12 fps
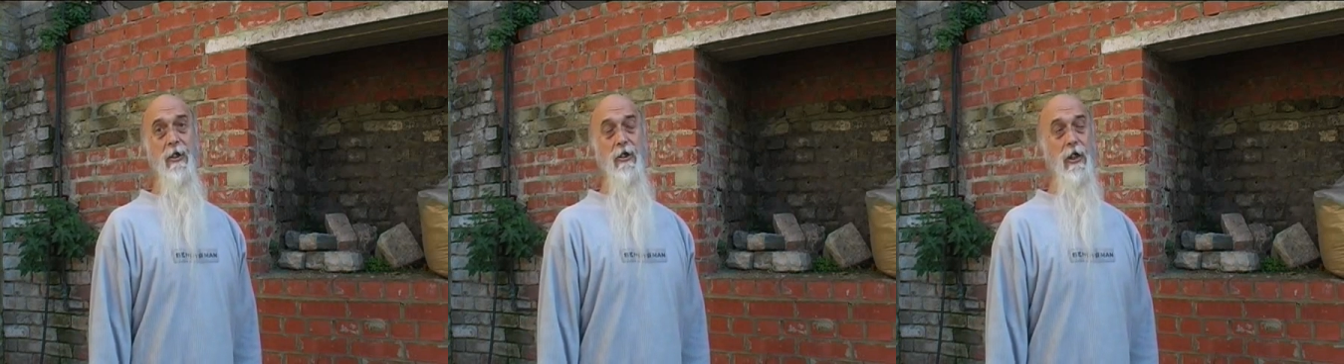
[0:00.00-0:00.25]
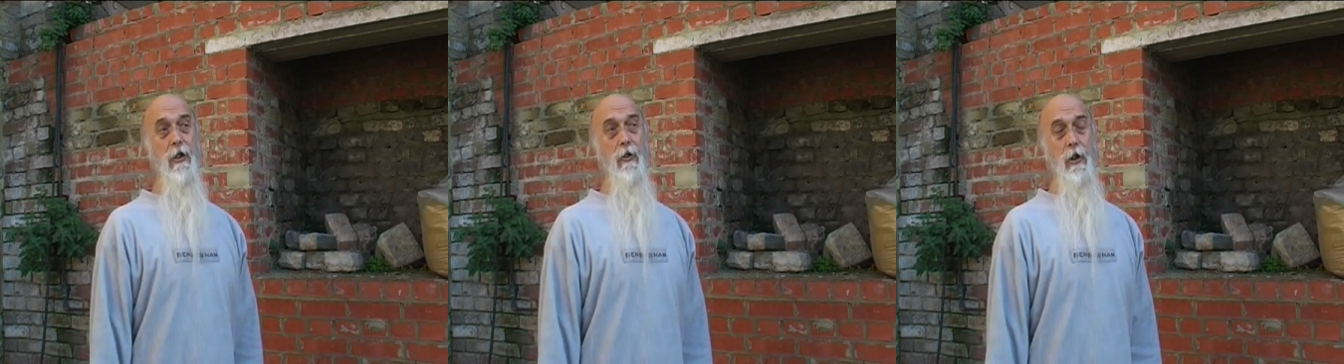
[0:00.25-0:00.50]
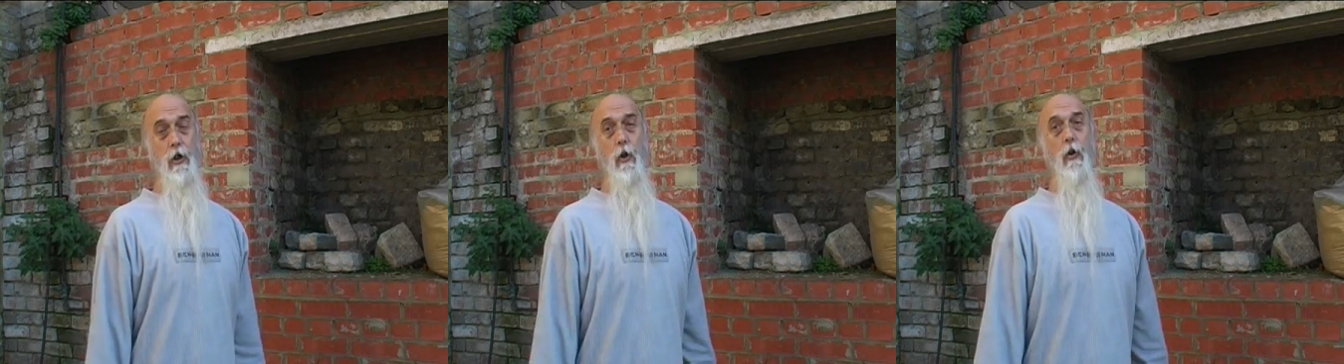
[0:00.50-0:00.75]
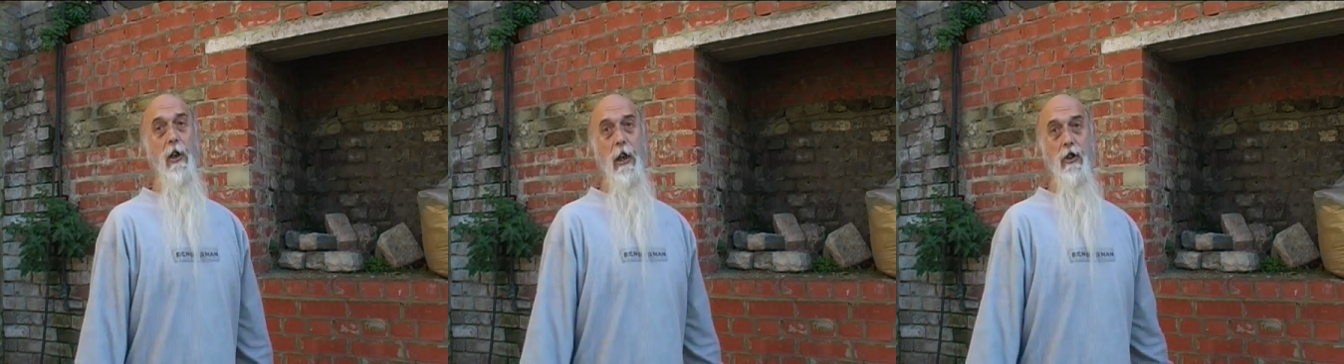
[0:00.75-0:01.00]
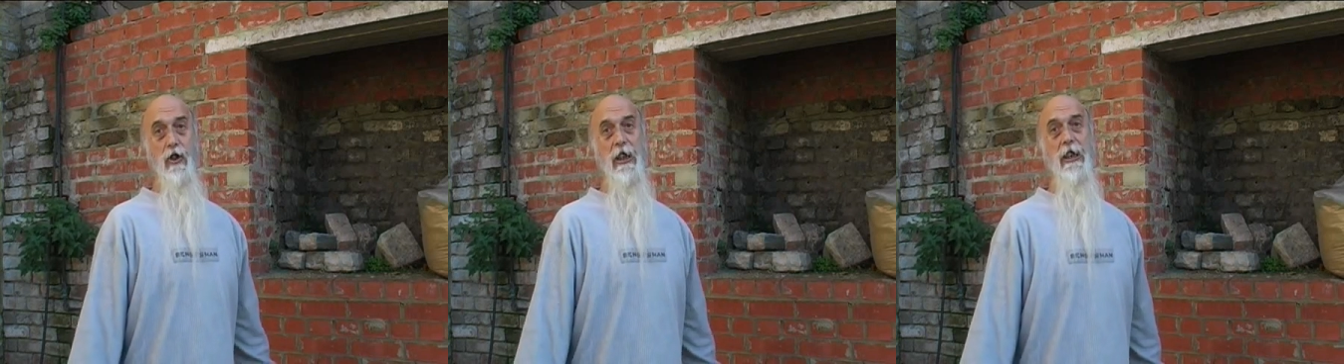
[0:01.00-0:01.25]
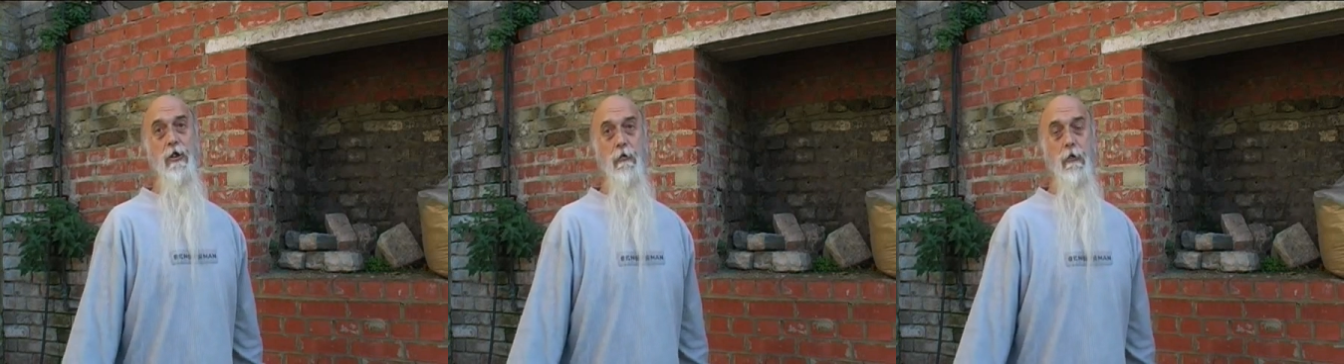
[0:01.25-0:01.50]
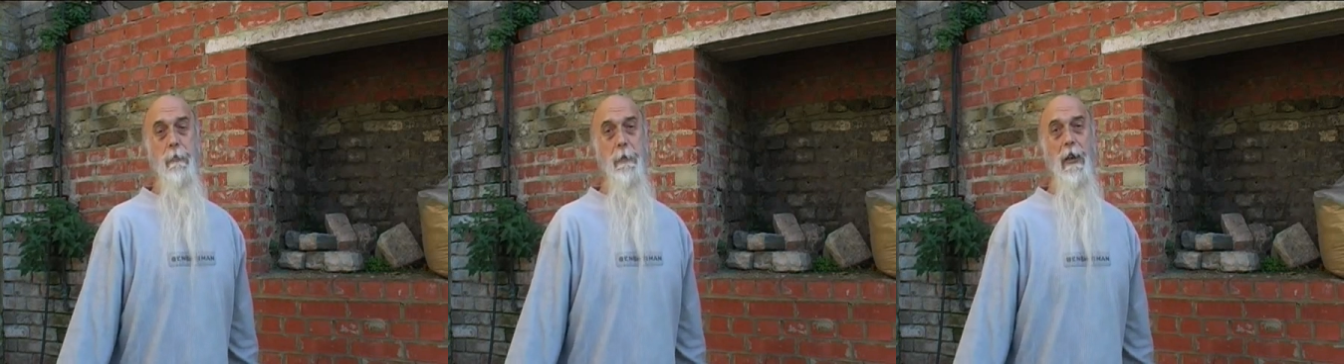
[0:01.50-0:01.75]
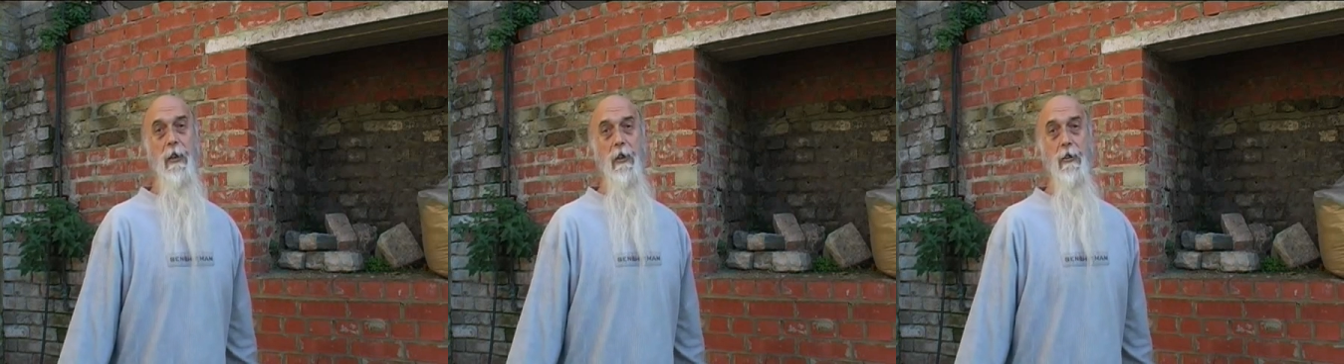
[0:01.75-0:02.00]
So the court are statutory
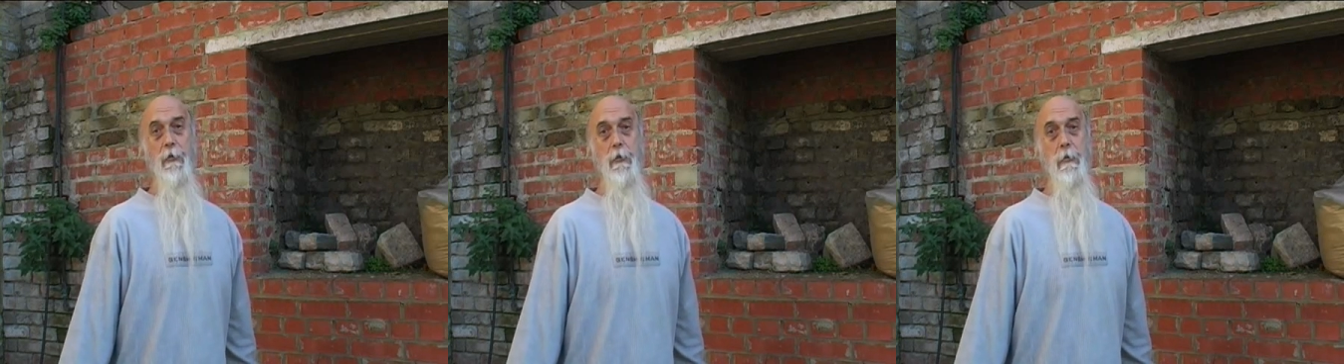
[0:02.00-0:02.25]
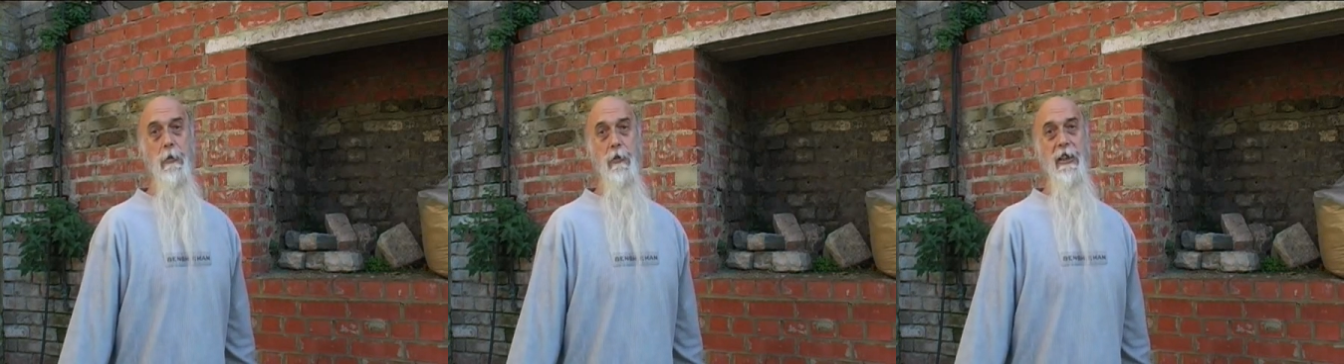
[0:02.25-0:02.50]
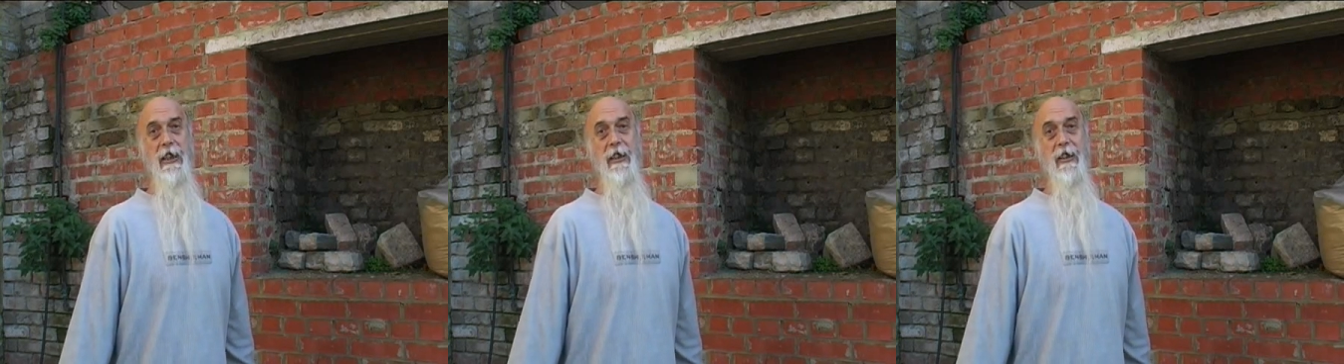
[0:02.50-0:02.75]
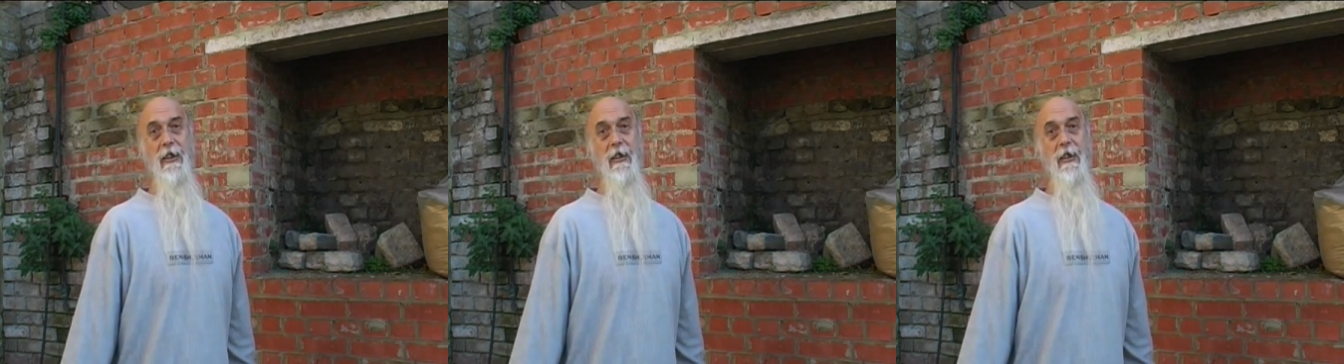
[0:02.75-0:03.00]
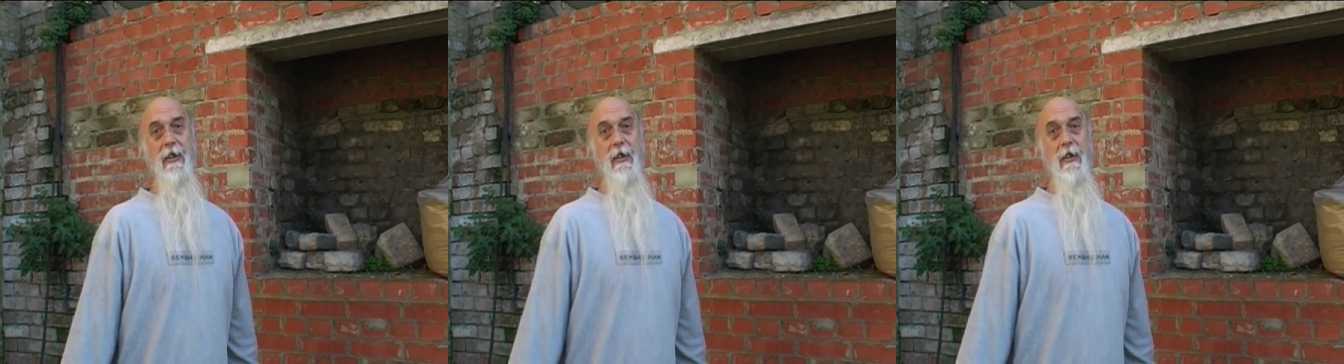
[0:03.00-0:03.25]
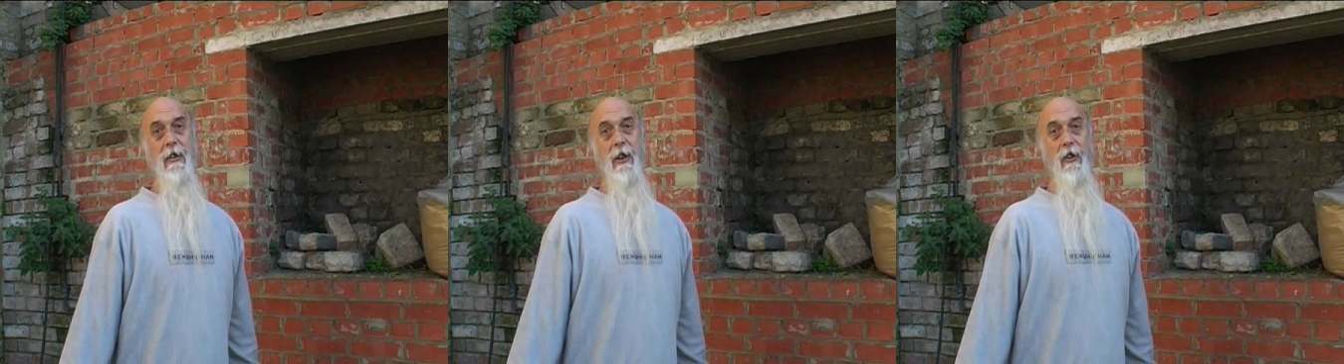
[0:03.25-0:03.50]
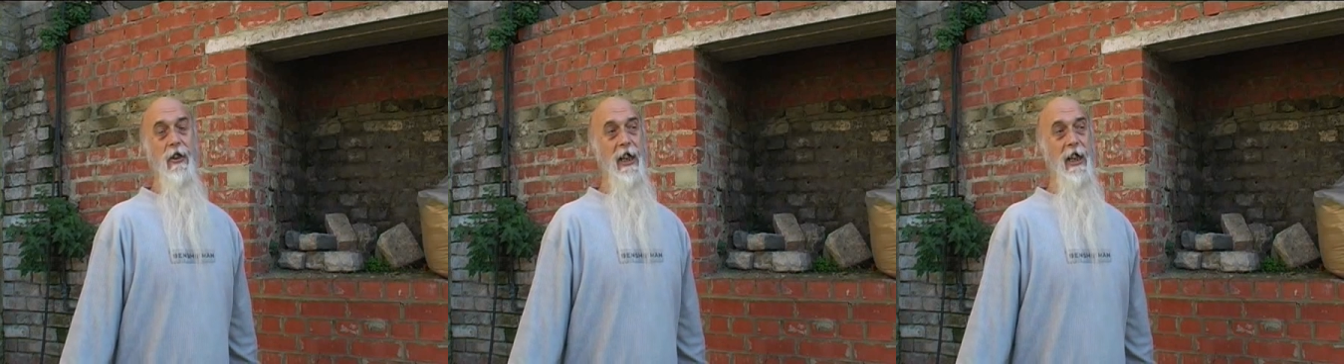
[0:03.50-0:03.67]
barred from doing it.